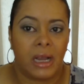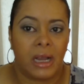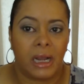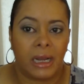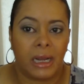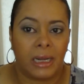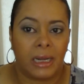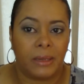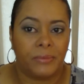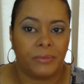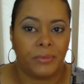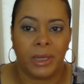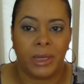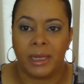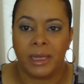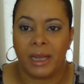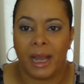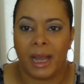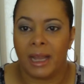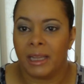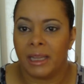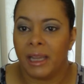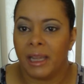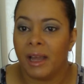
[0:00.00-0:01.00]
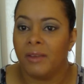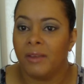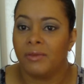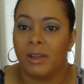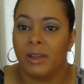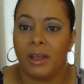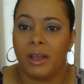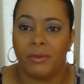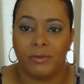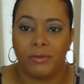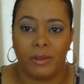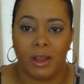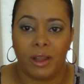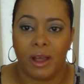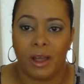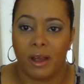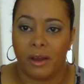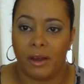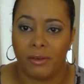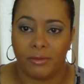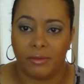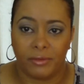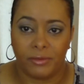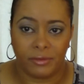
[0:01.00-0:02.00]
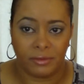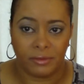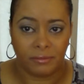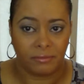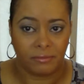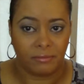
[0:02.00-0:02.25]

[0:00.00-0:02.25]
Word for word: Um, but I love, love, love,